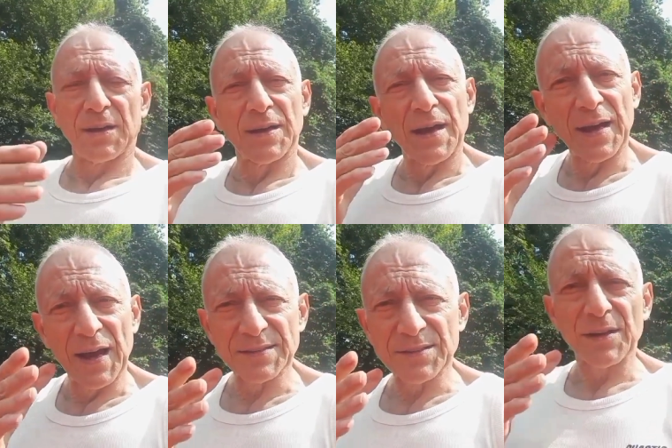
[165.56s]
It
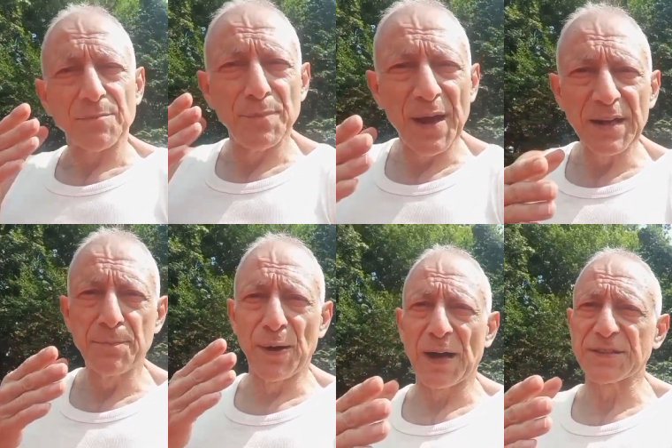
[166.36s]
has many
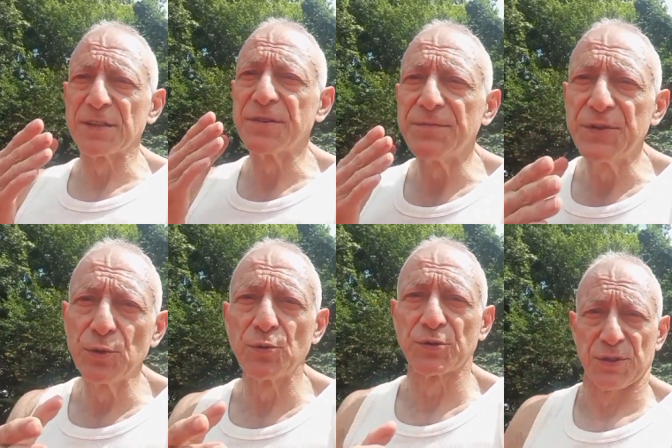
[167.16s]
positive
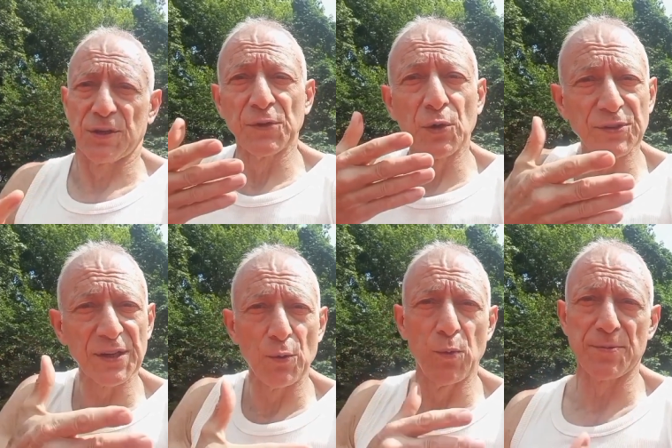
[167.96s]
reviews. If you go to their
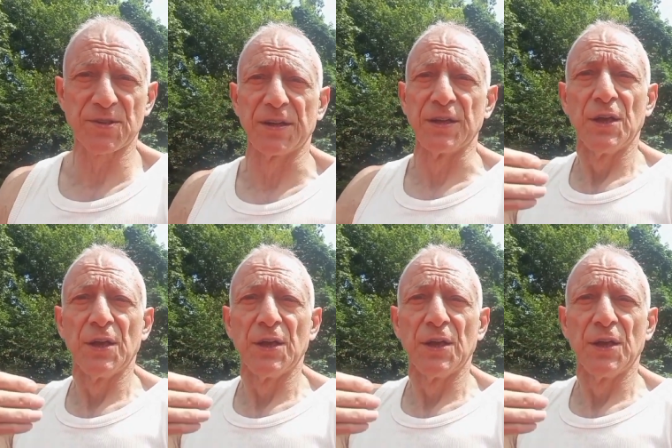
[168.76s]
website,